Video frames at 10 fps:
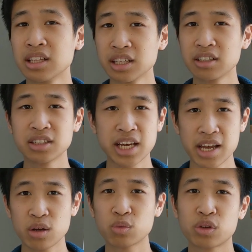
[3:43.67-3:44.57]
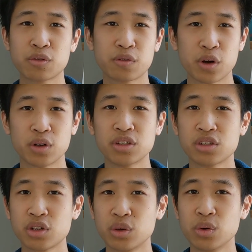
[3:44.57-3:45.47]
The little tail
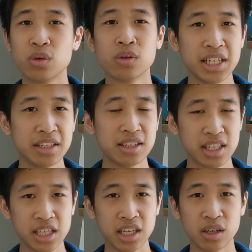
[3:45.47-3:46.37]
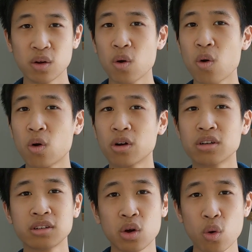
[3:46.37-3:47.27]
refers to yin qi,
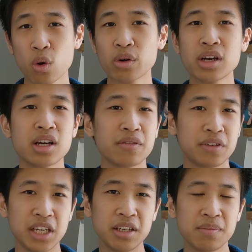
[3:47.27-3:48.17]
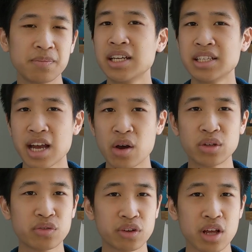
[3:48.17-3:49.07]
or the aura of yin. In
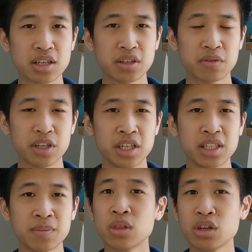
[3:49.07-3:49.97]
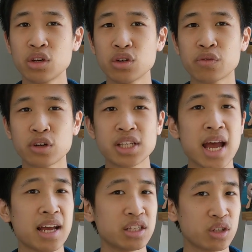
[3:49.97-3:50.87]
Taoist philosophies, the universe
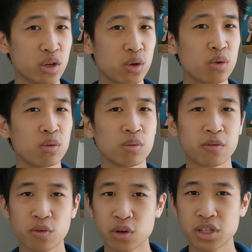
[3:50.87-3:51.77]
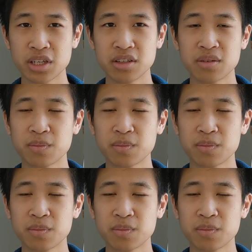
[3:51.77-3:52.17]
has two forces.